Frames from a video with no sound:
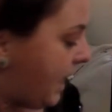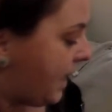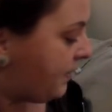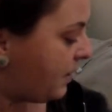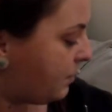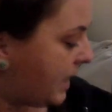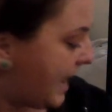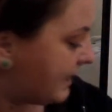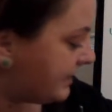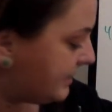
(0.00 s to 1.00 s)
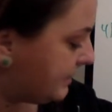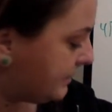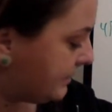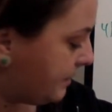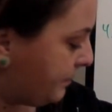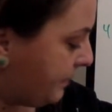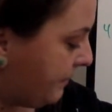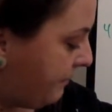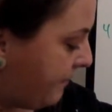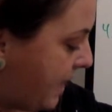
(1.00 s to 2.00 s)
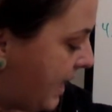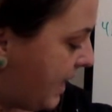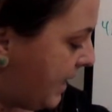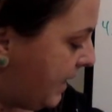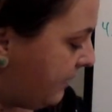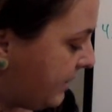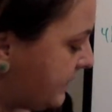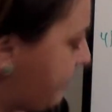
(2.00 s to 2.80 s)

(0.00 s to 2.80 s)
And then we're asked to simplify this